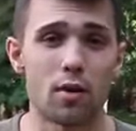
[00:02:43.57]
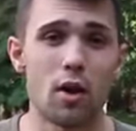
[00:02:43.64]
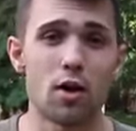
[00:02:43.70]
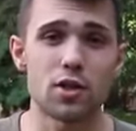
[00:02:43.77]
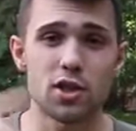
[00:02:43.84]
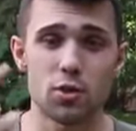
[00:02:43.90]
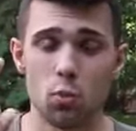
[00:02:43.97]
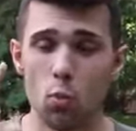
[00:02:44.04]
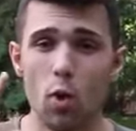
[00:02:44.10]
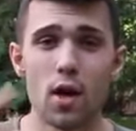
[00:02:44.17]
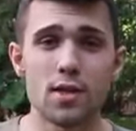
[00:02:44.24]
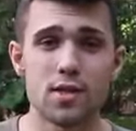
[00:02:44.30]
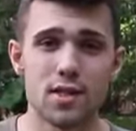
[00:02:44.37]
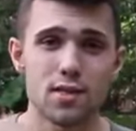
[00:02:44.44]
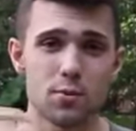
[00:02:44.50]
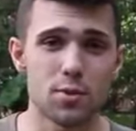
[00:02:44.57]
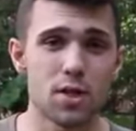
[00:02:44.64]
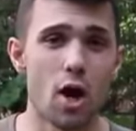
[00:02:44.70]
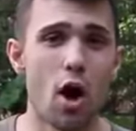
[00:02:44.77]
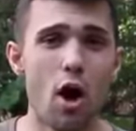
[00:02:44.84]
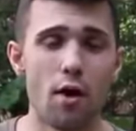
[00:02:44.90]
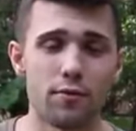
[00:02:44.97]
not just once, this was
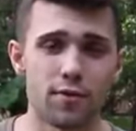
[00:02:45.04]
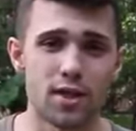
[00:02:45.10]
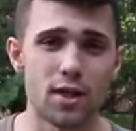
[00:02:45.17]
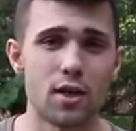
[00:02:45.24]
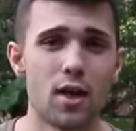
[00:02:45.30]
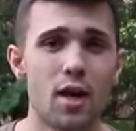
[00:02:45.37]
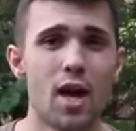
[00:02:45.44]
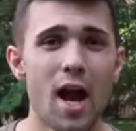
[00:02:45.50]
often.